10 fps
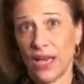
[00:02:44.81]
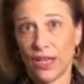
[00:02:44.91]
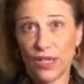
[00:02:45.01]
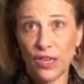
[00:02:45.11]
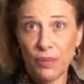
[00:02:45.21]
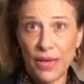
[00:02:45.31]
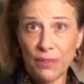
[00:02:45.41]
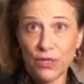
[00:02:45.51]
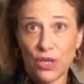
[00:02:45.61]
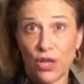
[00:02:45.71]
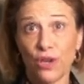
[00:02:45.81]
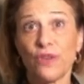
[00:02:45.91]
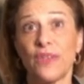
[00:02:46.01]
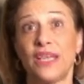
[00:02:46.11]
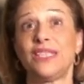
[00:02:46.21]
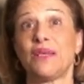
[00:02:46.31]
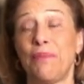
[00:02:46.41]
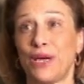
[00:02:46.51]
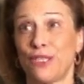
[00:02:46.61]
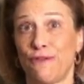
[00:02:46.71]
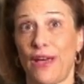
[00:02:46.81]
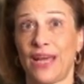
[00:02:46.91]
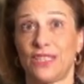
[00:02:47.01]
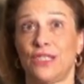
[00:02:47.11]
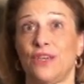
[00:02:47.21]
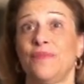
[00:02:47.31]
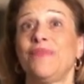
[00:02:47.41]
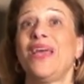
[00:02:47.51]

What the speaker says: They're going to be able to learn things much faster.